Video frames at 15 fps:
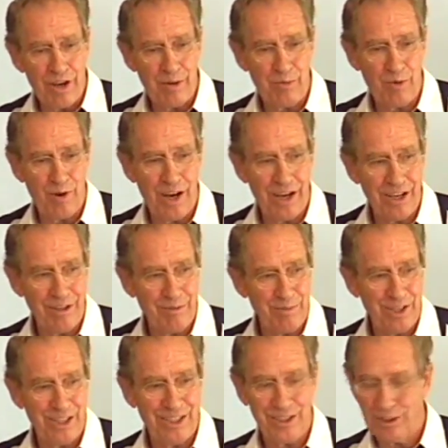because
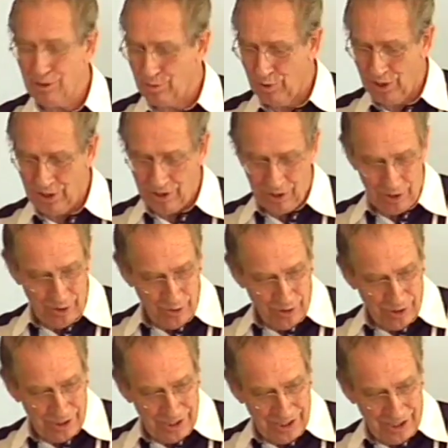when the Lord came
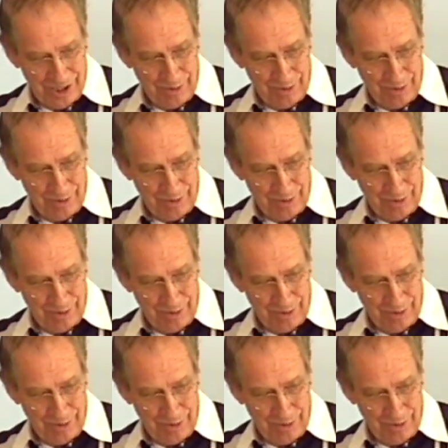into the